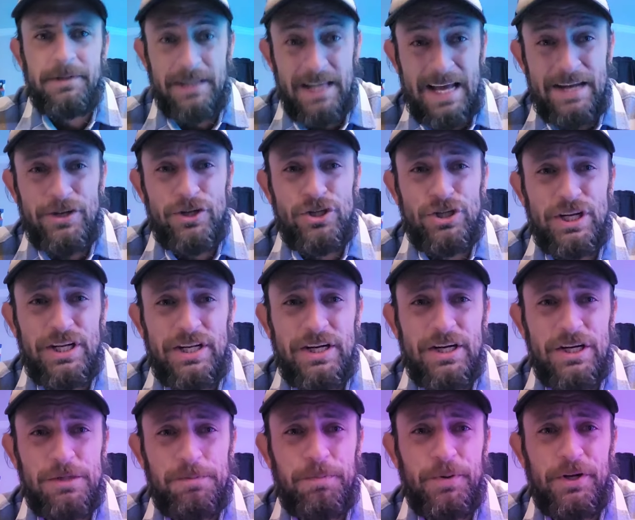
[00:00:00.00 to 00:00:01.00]
Glad to see that
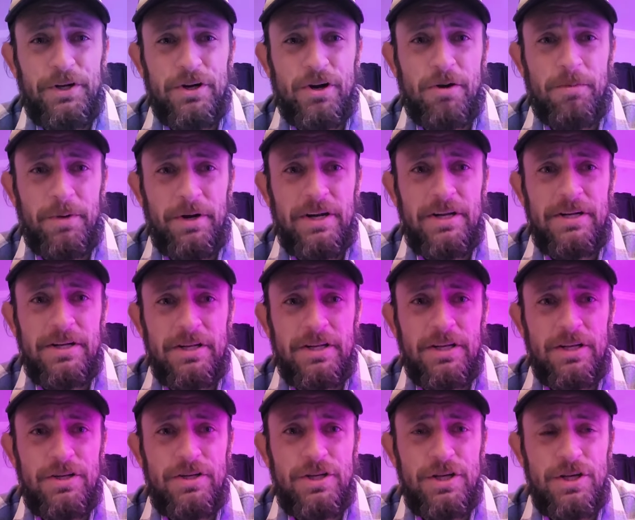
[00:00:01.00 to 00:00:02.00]
he's putting our money to
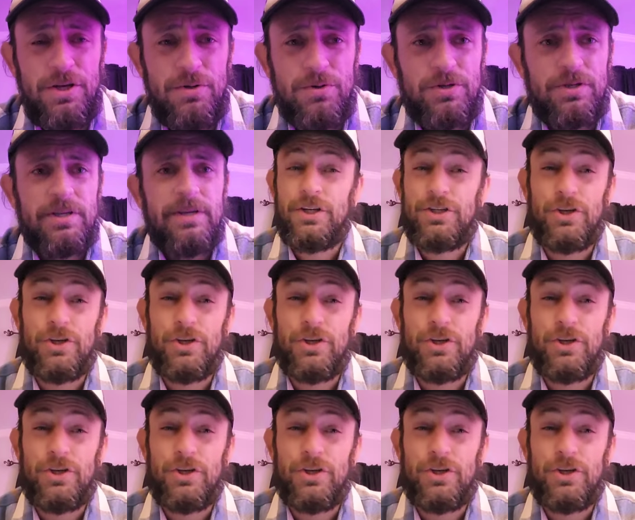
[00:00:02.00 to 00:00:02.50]
good use.